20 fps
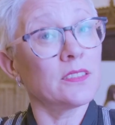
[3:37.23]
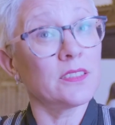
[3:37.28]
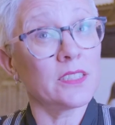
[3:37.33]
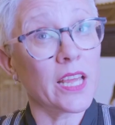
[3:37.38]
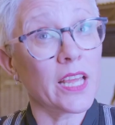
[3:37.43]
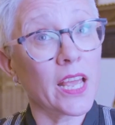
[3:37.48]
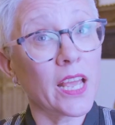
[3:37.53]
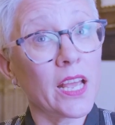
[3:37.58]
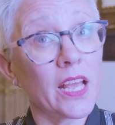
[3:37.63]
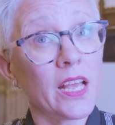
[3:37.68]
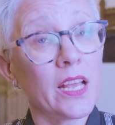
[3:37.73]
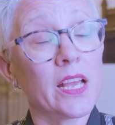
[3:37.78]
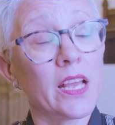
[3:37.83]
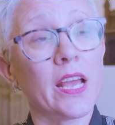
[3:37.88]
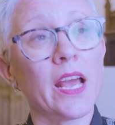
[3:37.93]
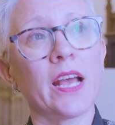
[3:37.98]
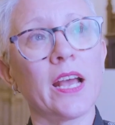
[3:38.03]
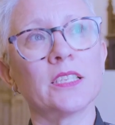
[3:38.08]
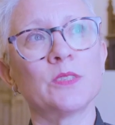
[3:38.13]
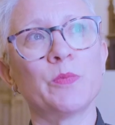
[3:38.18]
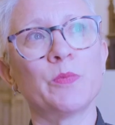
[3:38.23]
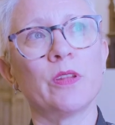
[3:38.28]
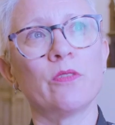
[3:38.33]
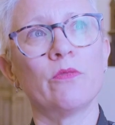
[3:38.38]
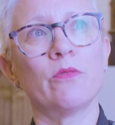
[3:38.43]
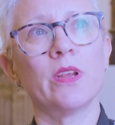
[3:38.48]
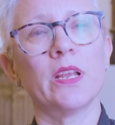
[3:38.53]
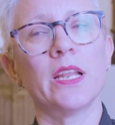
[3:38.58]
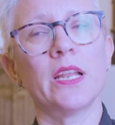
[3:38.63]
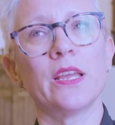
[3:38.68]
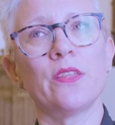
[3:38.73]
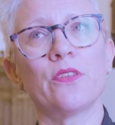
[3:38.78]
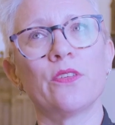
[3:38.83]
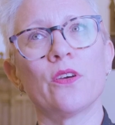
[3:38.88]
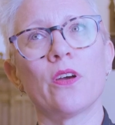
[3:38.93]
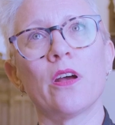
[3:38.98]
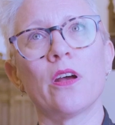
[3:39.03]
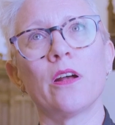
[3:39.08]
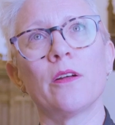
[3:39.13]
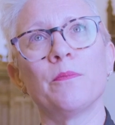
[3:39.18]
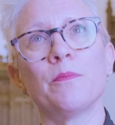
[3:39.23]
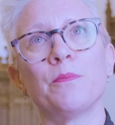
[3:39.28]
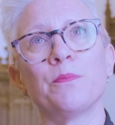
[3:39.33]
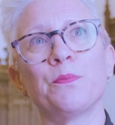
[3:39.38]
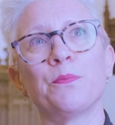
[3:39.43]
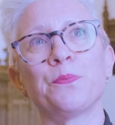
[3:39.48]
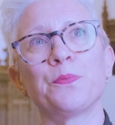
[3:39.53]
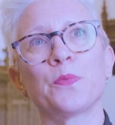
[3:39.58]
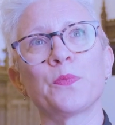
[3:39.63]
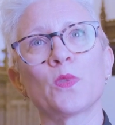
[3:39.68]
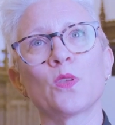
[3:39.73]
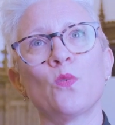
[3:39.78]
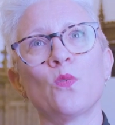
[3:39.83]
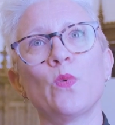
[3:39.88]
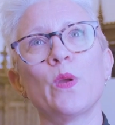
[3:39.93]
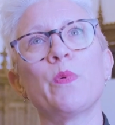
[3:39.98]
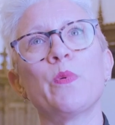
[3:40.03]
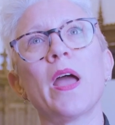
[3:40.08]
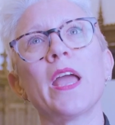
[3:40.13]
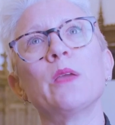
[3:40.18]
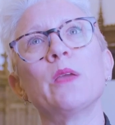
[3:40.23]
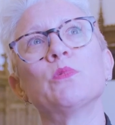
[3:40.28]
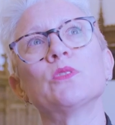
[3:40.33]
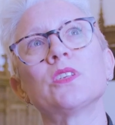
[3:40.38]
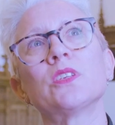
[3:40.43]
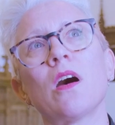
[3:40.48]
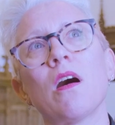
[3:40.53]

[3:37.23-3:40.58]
thing has been really that we were able to